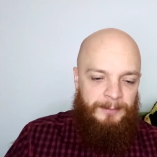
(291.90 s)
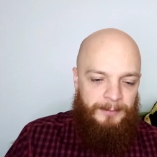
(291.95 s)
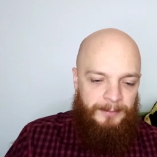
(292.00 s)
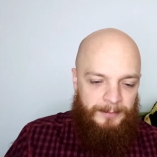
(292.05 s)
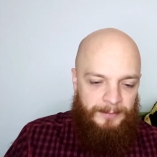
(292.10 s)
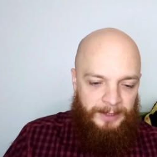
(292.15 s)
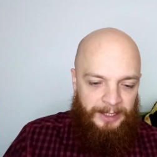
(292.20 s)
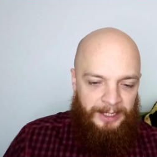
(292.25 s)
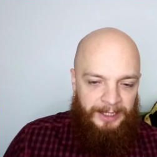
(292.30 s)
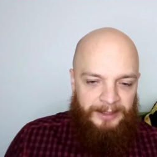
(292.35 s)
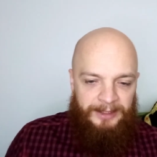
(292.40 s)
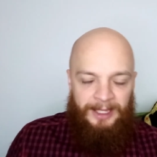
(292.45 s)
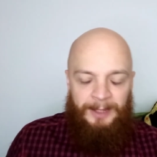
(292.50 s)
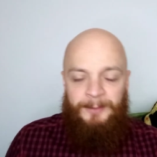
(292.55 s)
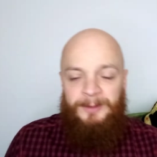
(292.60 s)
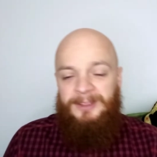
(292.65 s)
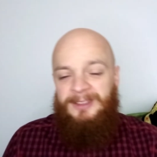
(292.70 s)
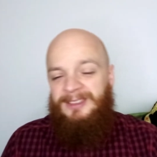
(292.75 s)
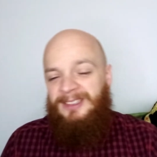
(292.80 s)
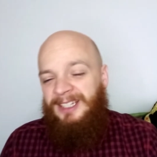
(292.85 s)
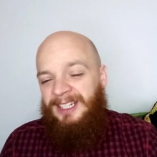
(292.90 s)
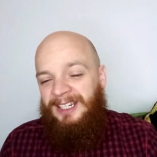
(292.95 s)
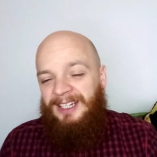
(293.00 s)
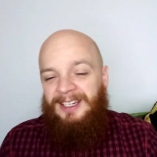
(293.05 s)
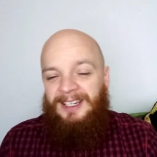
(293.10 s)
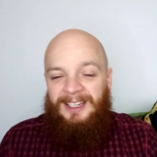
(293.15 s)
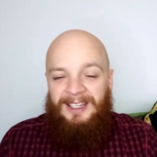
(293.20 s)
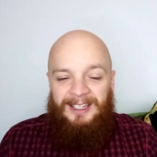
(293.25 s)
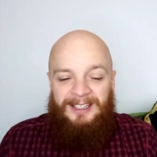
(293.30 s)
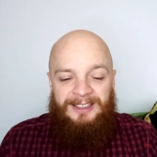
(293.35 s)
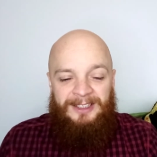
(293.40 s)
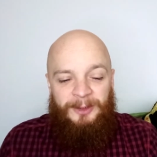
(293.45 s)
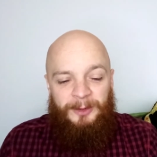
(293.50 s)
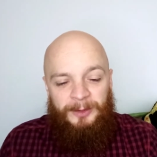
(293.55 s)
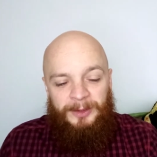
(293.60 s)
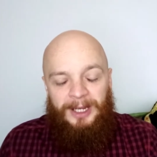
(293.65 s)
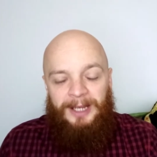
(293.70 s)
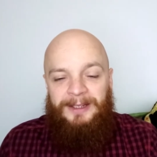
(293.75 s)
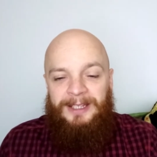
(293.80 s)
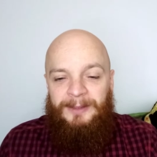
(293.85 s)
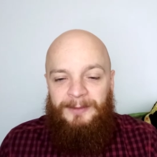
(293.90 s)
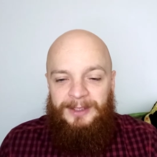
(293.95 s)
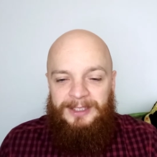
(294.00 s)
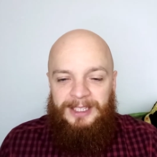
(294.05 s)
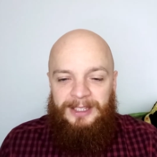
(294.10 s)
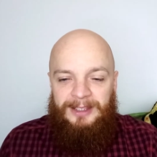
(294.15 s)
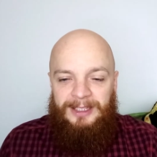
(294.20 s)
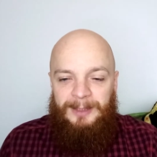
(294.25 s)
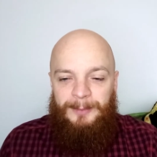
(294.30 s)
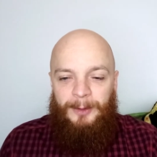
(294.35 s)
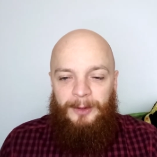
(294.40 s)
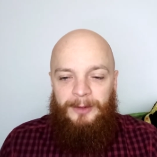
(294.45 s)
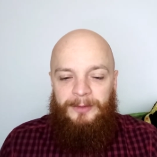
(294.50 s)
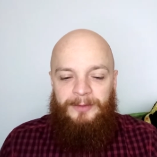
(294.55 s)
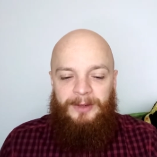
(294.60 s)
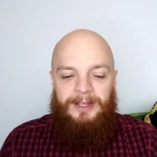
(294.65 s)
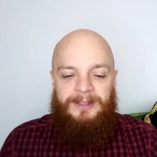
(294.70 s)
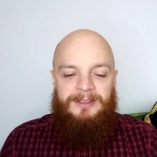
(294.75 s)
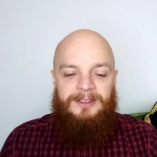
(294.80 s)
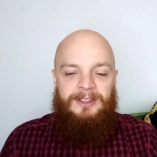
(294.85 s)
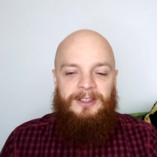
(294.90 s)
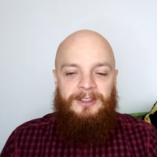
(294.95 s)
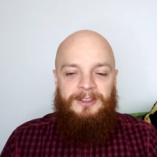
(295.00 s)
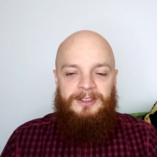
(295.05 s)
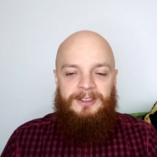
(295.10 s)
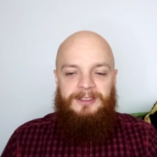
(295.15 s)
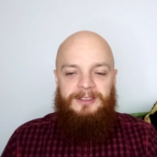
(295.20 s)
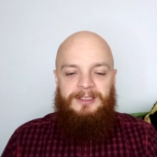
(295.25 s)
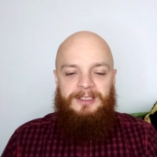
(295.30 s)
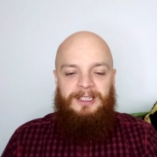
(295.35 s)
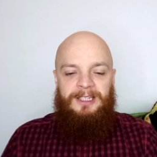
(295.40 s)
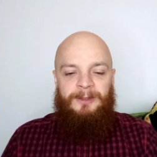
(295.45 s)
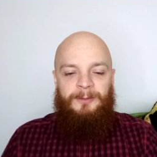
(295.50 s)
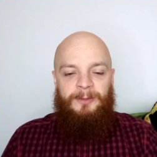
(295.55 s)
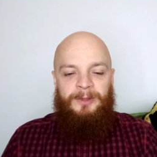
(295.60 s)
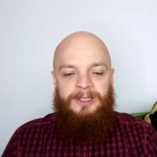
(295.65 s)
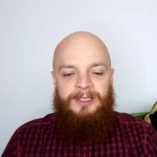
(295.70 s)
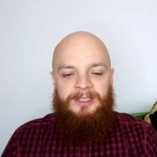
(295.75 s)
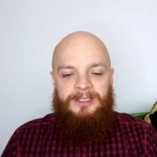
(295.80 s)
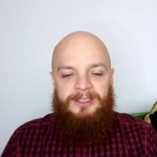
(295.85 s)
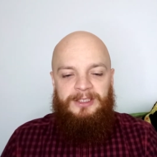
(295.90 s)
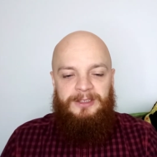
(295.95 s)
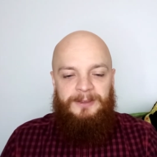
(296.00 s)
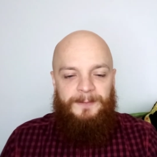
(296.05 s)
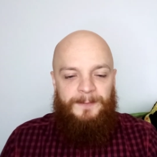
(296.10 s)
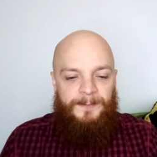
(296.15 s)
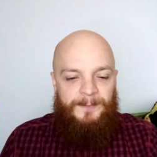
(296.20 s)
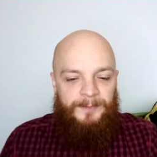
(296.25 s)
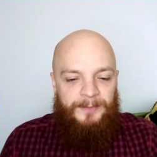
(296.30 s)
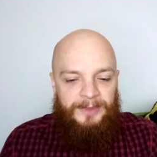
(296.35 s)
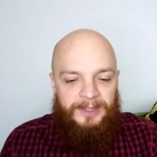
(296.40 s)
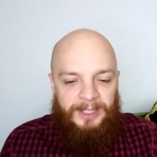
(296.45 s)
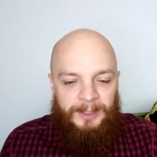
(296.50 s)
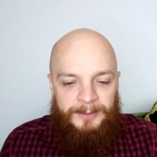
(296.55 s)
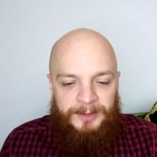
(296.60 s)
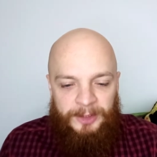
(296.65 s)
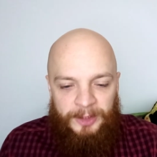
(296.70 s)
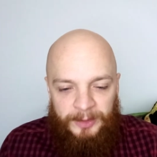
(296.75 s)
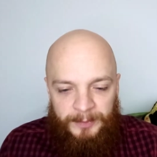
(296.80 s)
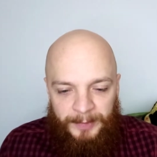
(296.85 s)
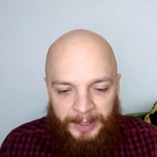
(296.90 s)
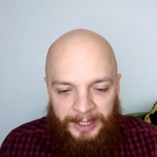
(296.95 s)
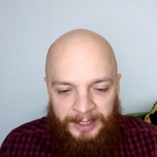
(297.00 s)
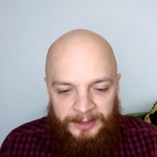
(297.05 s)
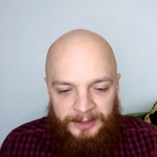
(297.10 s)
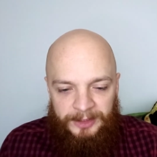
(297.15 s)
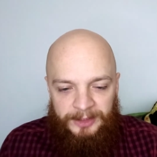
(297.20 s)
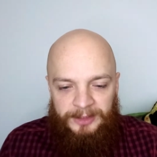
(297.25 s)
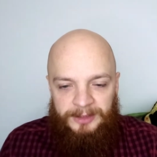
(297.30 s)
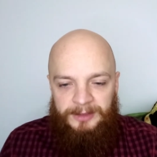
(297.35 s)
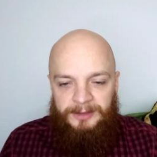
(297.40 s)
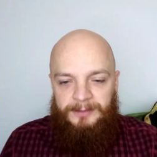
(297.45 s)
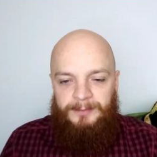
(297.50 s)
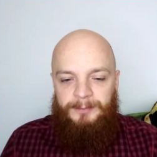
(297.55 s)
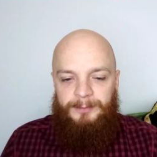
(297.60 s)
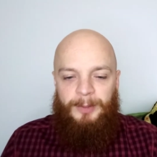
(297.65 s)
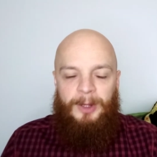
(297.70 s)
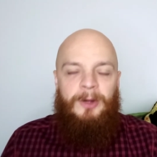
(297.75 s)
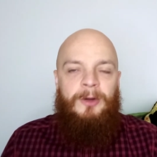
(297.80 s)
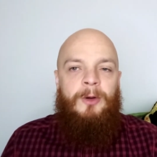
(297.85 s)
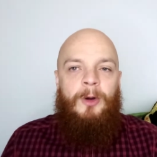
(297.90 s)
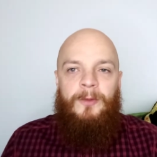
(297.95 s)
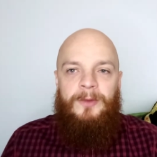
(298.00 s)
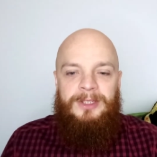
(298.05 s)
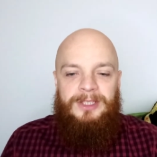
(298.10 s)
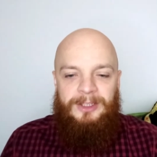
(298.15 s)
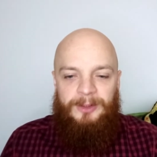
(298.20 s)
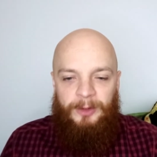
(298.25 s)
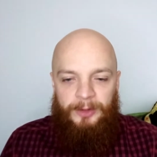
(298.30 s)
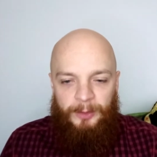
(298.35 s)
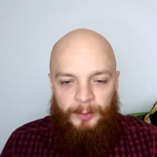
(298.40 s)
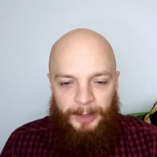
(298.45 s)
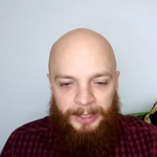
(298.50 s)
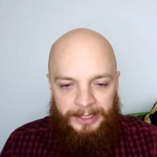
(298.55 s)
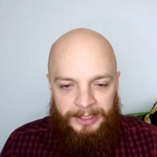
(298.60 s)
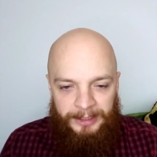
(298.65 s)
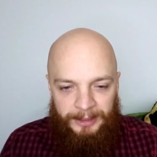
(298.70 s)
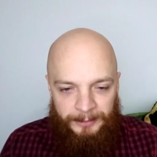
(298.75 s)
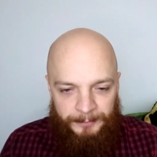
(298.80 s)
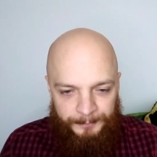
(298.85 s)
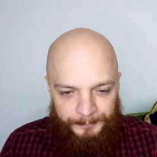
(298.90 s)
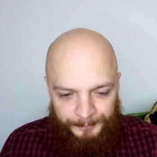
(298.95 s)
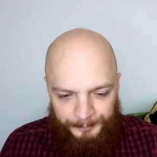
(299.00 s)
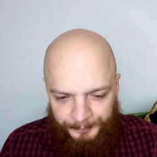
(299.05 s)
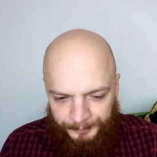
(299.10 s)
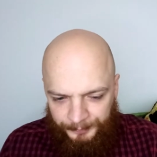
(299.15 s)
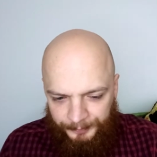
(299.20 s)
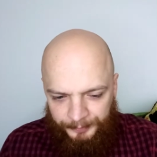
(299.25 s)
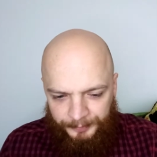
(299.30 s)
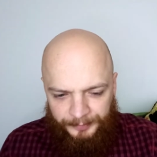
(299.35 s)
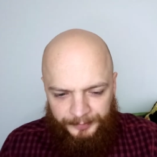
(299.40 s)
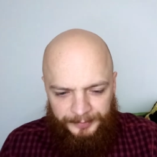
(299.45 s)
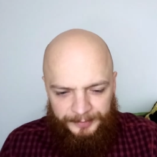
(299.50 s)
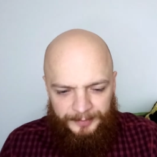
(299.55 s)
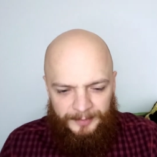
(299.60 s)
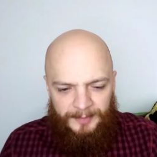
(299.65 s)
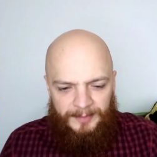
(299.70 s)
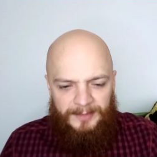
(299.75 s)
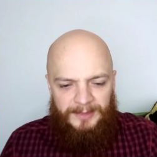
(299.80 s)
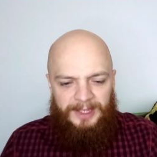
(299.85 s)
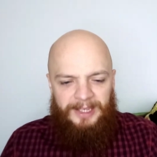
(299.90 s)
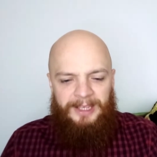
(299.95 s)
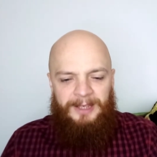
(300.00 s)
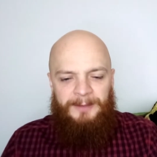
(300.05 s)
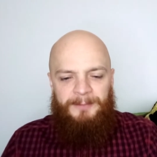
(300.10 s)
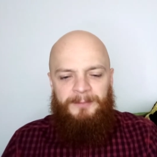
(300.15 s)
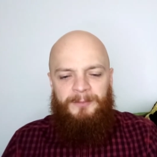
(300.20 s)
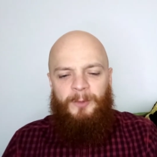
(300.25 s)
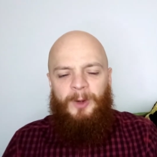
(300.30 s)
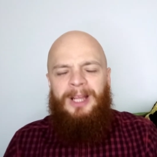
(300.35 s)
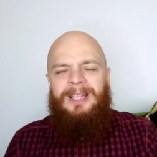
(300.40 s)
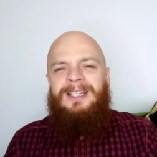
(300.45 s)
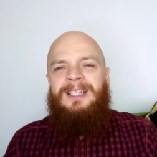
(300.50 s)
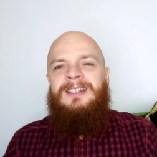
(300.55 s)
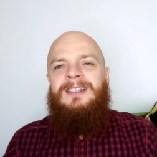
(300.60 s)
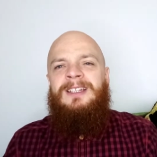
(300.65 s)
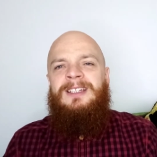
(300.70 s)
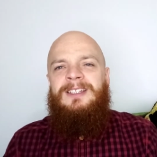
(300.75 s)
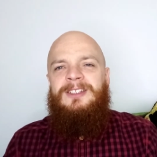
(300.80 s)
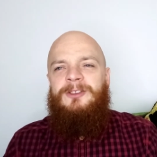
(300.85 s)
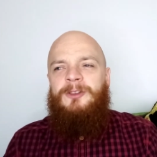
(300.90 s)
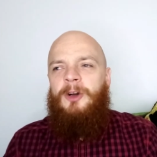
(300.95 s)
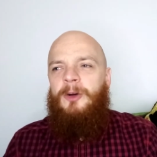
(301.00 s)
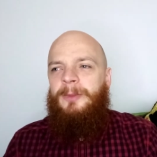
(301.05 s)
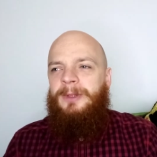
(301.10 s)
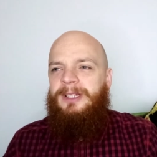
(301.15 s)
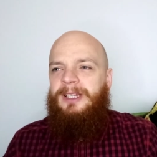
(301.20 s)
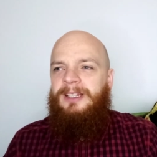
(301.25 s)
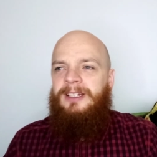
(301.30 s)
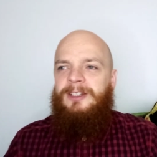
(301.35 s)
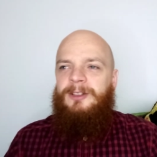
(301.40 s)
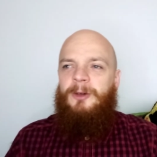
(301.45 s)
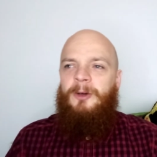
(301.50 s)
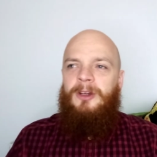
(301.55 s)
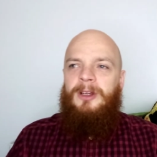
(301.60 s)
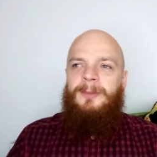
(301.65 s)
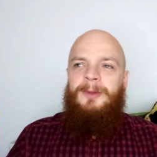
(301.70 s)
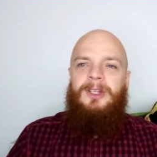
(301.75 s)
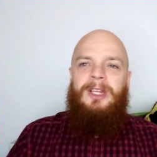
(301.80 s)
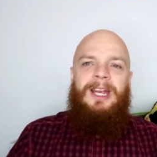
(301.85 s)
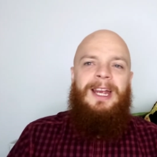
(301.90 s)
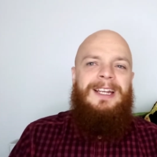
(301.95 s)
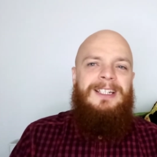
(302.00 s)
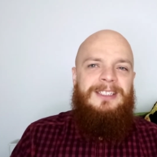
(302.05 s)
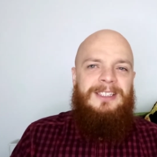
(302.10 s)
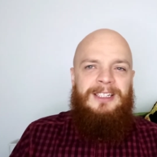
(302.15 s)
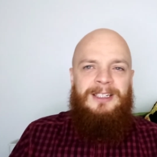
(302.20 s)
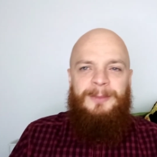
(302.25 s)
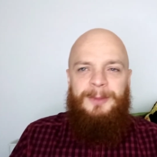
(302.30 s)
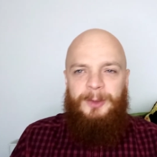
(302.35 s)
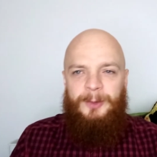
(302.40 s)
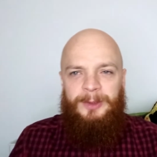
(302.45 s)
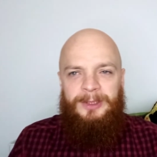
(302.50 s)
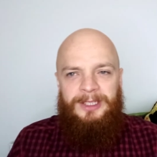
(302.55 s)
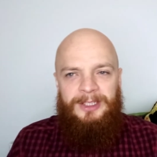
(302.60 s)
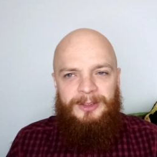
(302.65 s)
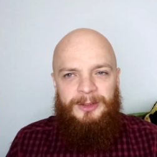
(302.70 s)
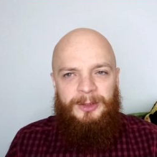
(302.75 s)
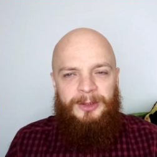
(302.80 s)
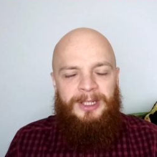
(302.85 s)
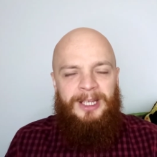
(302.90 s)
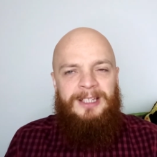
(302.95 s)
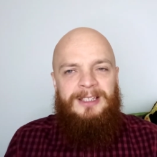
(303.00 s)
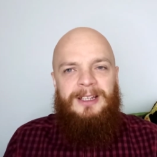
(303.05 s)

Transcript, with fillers: Uh, that was, do you know, I give this a three point five stars. It was, it was a good match. Punk obviously got the win here. Um, what I did like is commentary talking about the history between these two guys.